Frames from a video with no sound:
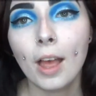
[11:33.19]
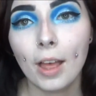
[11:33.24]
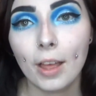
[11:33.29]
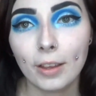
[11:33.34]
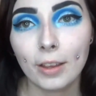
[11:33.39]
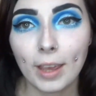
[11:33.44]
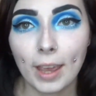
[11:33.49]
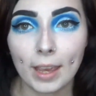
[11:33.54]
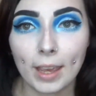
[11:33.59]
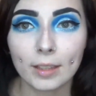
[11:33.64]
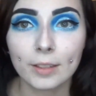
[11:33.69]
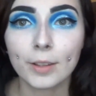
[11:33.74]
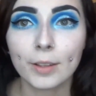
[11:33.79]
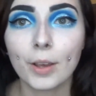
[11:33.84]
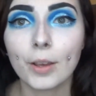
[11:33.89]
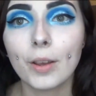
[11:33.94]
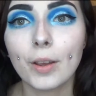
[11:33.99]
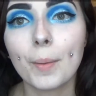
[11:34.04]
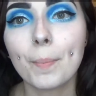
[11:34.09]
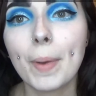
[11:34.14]
Okay,
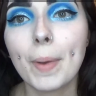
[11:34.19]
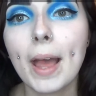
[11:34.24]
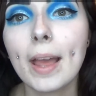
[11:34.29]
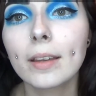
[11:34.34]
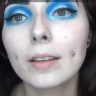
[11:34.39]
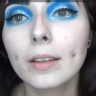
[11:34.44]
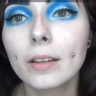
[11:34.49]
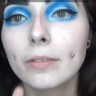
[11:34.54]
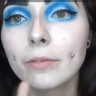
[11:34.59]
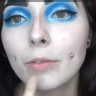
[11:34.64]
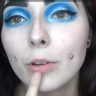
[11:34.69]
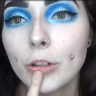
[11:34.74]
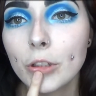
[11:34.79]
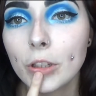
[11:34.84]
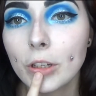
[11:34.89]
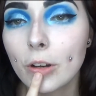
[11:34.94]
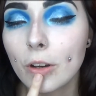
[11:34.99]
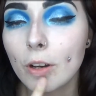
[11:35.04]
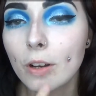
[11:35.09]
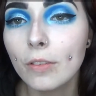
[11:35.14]
so I'm back, I've washed
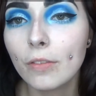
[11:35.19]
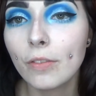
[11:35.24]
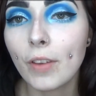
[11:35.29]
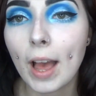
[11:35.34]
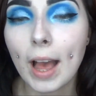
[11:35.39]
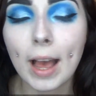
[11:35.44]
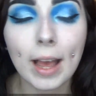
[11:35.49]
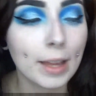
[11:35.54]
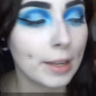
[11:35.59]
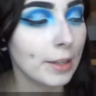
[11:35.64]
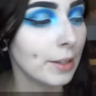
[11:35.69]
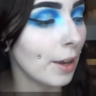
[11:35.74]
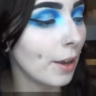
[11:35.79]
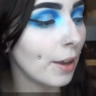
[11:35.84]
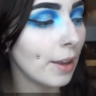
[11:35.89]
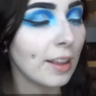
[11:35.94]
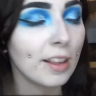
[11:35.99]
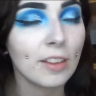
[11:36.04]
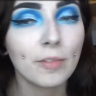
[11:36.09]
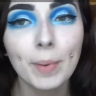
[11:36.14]
it off, and
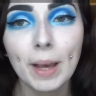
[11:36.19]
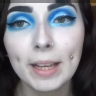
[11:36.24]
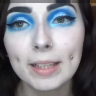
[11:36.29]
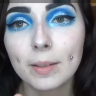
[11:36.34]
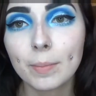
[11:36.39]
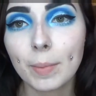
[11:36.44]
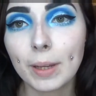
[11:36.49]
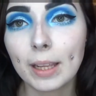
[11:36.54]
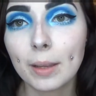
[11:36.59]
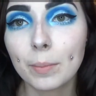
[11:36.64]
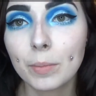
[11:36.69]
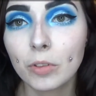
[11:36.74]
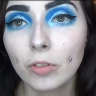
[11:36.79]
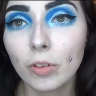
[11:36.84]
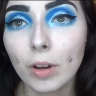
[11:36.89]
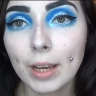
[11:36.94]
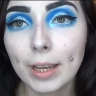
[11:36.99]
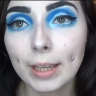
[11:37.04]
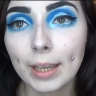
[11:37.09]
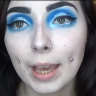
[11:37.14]
I've patted my lips
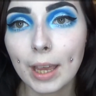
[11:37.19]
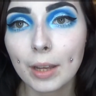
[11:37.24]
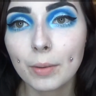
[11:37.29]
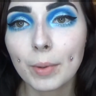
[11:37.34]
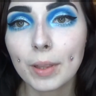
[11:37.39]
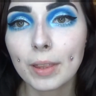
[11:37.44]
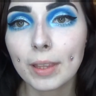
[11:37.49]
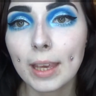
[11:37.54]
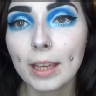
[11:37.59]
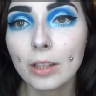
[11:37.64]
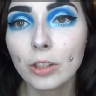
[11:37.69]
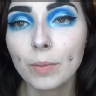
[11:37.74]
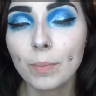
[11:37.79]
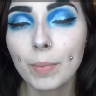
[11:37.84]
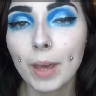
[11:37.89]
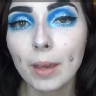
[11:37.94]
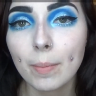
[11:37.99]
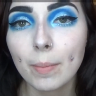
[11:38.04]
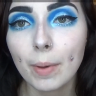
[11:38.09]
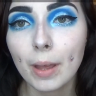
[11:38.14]
dry again with kitchen
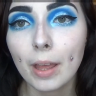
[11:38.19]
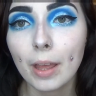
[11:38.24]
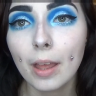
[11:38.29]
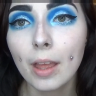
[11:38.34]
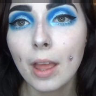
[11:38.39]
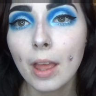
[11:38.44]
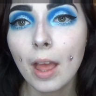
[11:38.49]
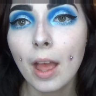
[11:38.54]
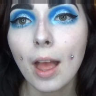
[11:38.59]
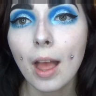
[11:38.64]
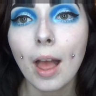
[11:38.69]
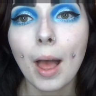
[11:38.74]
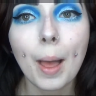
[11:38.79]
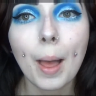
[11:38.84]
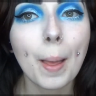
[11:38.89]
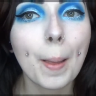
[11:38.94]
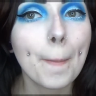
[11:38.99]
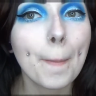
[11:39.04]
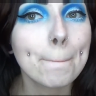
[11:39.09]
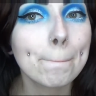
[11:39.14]
paper.
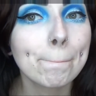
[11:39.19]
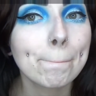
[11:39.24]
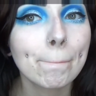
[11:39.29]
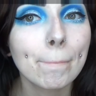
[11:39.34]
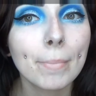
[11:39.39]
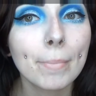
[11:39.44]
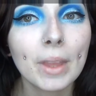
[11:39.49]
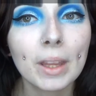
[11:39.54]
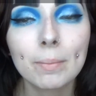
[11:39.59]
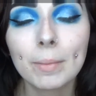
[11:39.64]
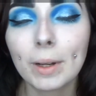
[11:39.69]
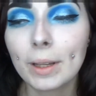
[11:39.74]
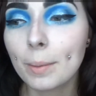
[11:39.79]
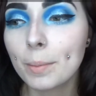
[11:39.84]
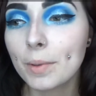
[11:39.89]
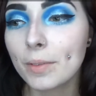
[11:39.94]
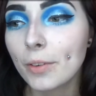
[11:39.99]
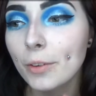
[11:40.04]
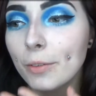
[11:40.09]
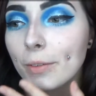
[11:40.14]
My
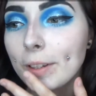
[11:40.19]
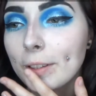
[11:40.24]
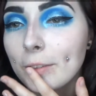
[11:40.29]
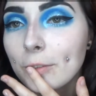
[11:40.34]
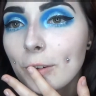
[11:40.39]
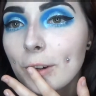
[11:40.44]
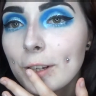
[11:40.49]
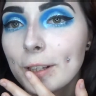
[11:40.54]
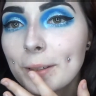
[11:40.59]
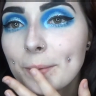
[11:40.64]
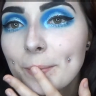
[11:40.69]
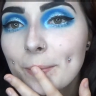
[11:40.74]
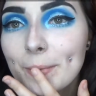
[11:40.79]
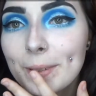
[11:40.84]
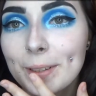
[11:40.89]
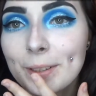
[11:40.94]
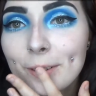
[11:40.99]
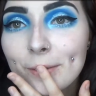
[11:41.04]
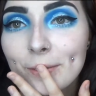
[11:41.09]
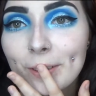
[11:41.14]
lips feel really dry
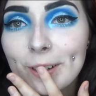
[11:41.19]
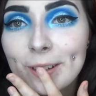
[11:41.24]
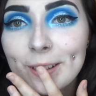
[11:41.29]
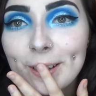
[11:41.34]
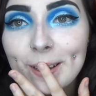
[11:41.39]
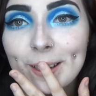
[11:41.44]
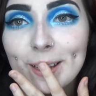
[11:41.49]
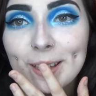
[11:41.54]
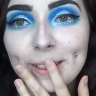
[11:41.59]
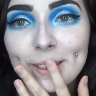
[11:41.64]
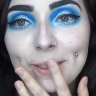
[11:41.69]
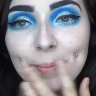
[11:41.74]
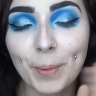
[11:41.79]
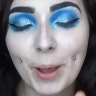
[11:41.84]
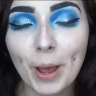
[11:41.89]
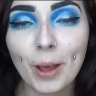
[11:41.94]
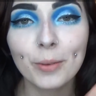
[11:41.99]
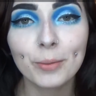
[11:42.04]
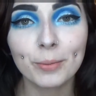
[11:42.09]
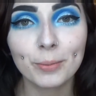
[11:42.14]
and not very nice,
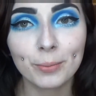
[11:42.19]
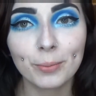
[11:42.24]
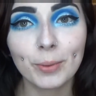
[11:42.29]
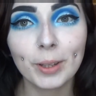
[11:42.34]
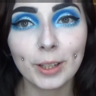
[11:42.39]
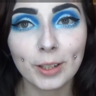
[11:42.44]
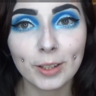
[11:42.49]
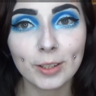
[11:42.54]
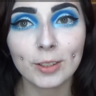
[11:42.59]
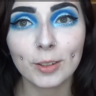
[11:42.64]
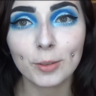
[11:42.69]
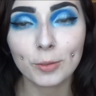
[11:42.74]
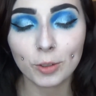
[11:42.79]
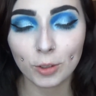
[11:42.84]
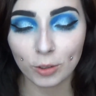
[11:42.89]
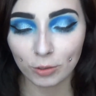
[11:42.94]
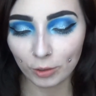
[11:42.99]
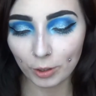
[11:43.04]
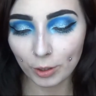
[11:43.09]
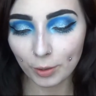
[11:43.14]
but we're gonna soldier
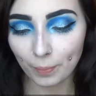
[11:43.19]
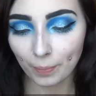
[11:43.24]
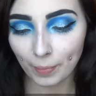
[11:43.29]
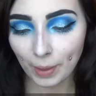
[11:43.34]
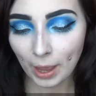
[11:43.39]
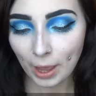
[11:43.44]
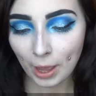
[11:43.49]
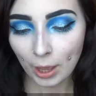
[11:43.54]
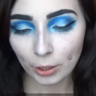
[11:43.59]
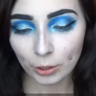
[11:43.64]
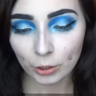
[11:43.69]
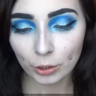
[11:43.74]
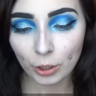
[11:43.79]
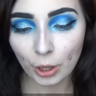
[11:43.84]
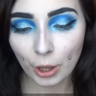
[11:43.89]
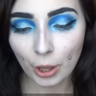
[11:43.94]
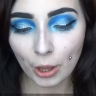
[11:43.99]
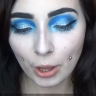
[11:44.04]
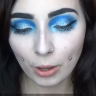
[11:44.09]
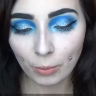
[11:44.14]
through.
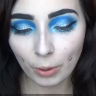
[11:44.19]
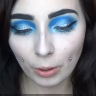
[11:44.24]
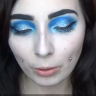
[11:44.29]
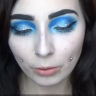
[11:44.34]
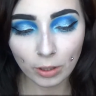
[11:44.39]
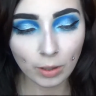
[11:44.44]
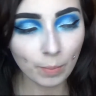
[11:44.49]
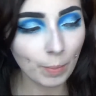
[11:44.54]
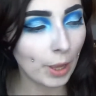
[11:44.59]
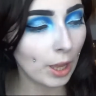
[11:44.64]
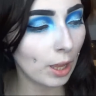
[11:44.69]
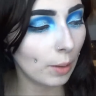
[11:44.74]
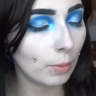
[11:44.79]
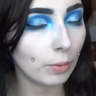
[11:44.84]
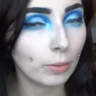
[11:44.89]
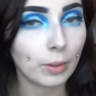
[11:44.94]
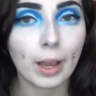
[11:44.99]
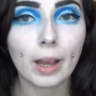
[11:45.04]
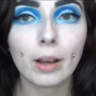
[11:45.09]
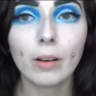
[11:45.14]
So we're onto the
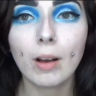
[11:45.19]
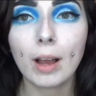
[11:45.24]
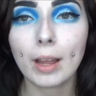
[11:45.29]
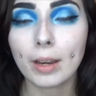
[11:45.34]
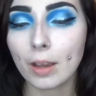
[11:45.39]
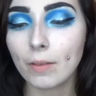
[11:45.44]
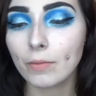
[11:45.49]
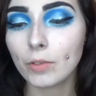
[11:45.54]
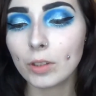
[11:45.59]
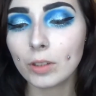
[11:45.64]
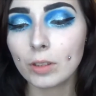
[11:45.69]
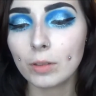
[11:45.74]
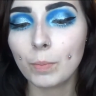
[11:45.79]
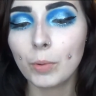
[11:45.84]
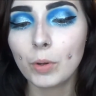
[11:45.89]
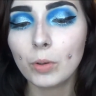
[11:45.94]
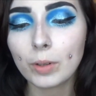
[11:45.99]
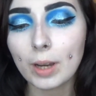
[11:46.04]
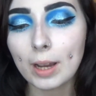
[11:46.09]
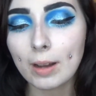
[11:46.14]
purple now, and I've just
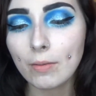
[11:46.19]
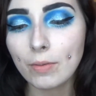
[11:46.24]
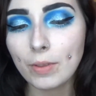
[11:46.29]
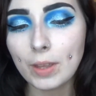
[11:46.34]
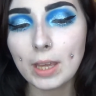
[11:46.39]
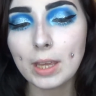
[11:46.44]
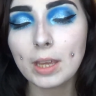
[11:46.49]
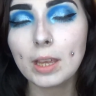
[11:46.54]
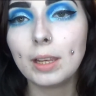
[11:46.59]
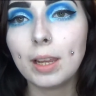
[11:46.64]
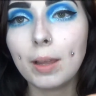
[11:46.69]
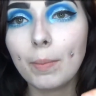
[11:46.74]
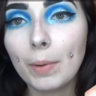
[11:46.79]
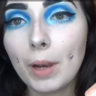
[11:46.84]
pulled out the lip